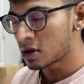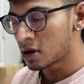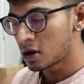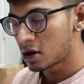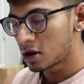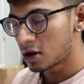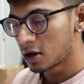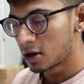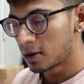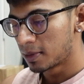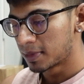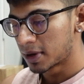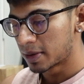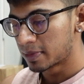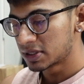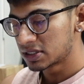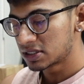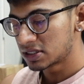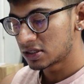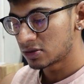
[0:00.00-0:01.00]
Let me
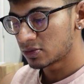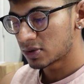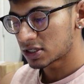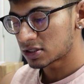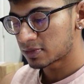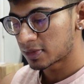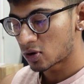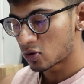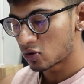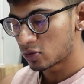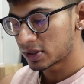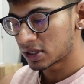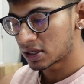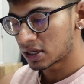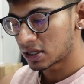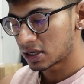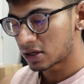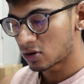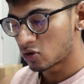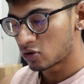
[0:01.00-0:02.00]
see, where's my
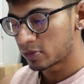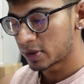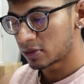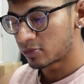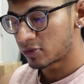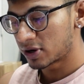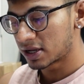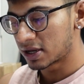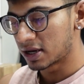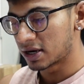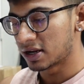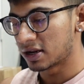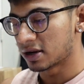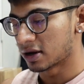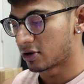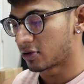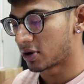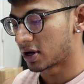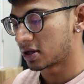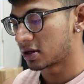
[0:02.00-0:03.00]
wholemeal bread
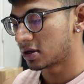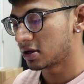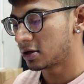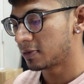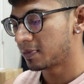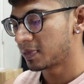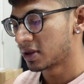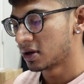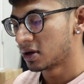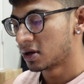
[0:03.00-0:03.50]
gardenia? Right here.